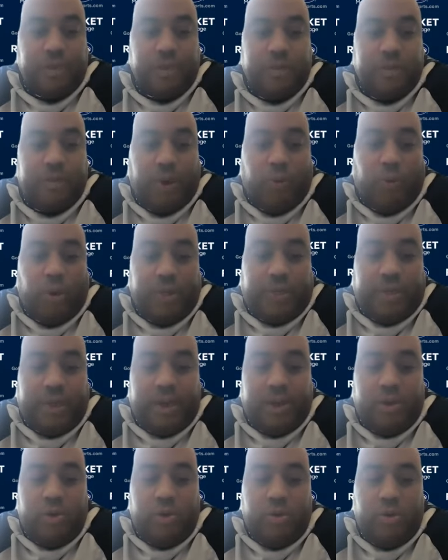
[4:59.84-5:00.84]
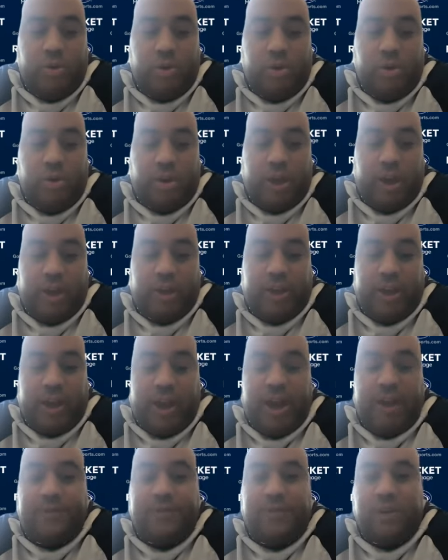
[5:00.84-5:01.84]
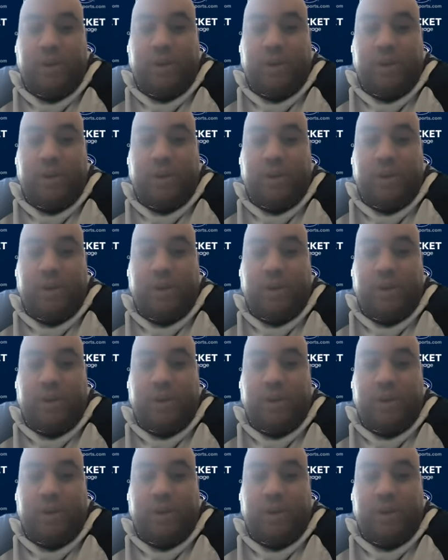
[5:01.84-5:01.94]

But one thing you kind of have to